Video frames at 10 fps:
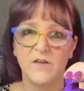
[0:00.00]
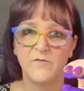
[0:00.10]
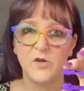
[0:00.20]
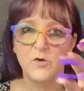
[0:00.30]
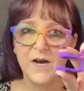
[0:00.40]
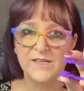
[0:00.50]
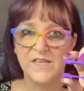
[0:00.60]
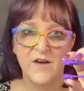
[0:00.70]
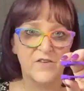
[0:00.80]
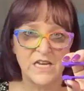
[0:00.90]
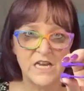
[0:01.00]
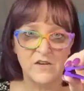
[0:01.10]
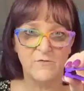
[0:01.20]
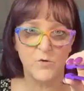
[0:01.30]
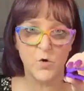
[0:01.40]
if you guys have a
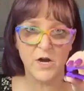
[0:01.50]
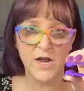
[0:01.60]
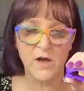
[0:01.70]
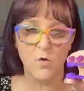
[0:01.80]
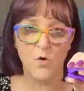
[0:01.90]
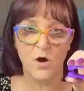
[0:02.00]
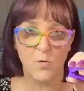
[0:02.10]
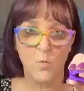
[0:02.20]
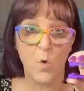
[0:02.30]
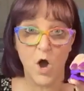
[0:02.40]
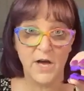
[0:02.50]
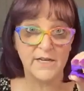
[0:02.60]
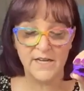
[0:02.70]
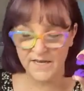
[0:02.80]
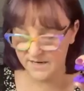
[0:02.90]
need for it or
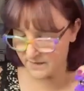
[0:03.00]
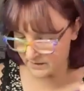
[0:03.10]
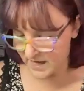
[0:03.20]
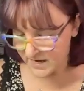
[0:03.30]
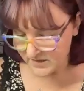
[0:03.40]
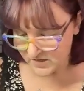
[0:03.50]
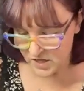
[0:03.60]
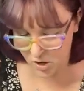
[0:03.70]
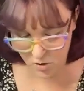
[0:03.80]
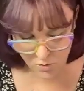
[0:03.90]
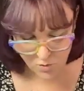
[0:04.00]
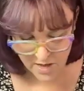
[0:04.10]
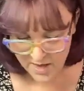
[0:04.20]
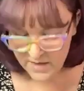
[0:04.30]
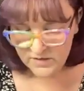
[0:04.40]
want it, let us know
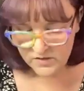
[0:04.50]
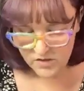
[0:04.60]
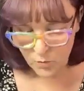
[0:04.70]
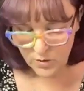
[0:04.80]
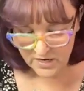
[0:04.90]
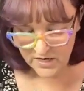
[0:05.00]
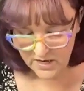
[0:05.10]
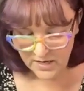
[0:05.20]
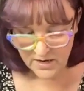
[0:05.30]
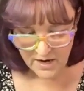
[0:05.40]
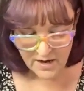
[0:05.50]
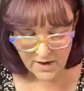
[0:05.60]
so we can